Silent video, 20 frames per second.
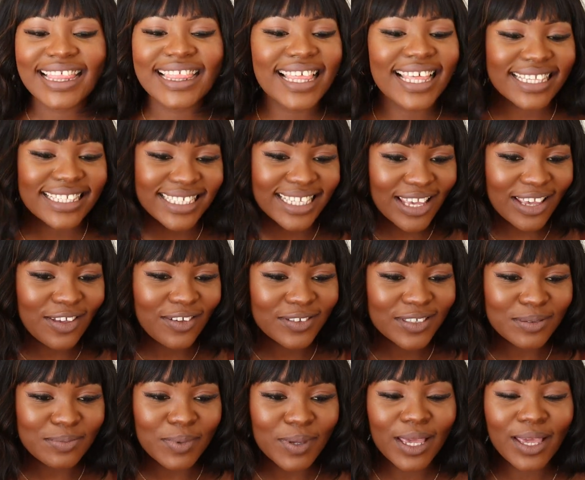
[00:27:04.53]
This
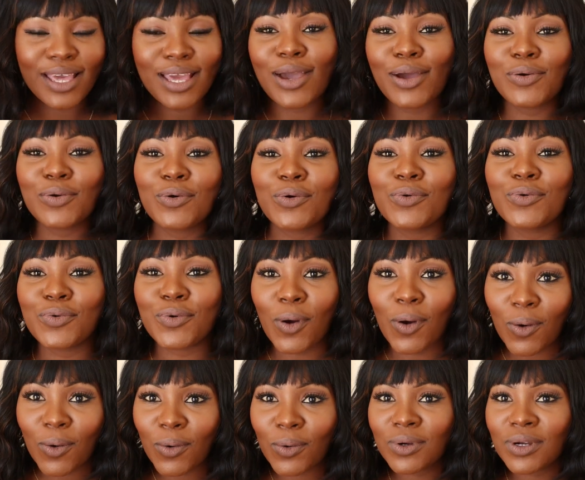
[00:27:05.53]
gives me
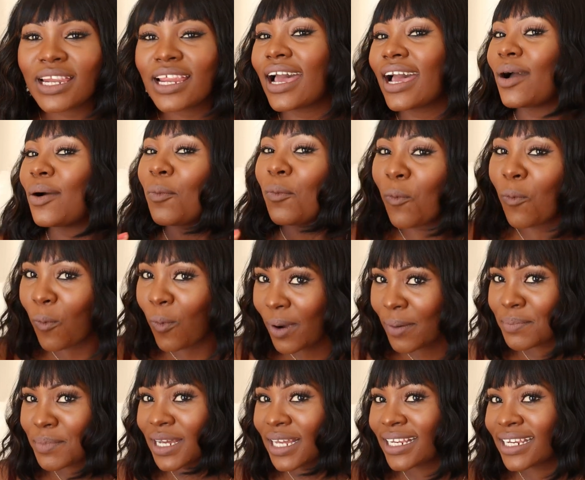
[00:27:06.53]
grown
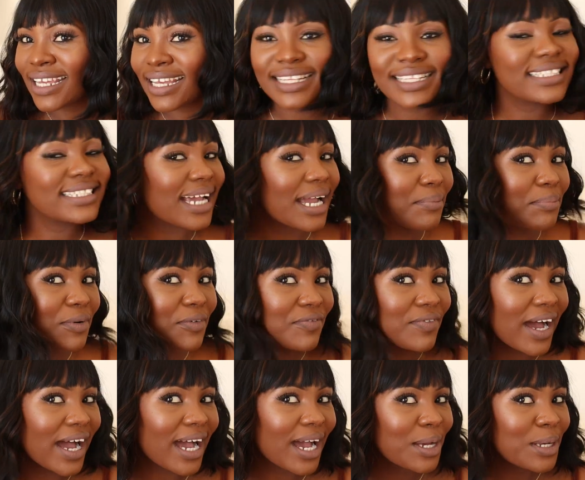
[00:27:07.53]
woman type of
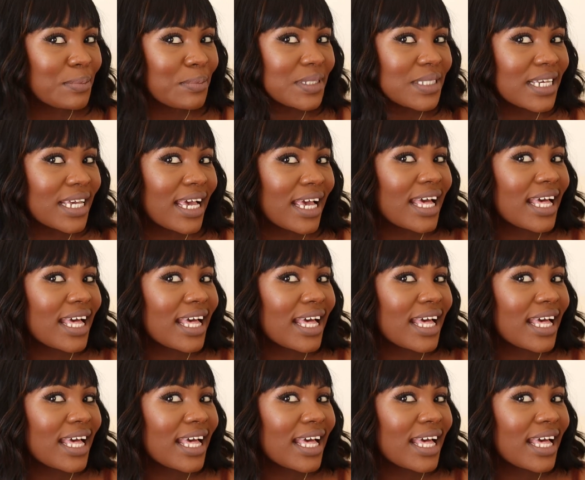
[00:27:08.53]
vibes.